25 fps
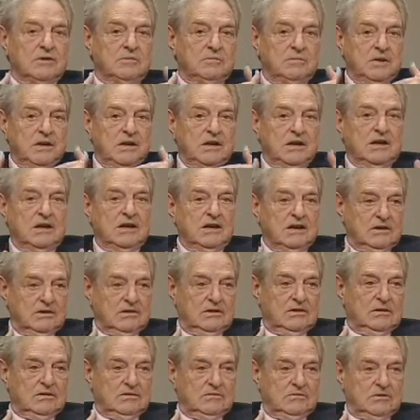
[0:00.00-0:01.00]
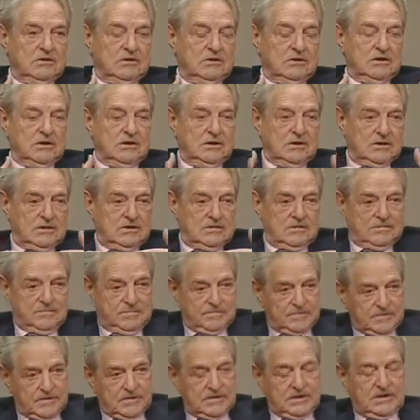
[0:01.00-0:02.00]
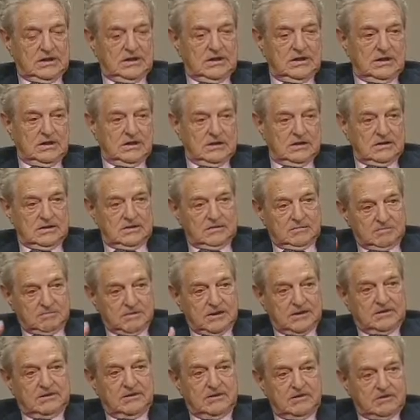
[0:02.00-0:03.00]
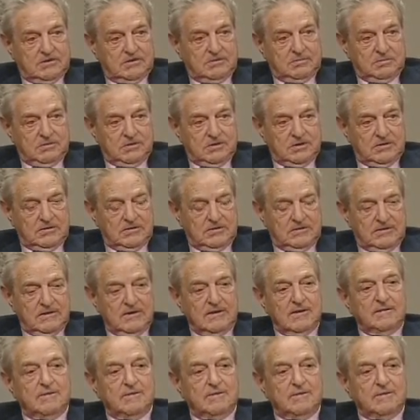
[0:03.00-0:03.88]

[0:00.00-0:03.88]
Being a, a, a participant,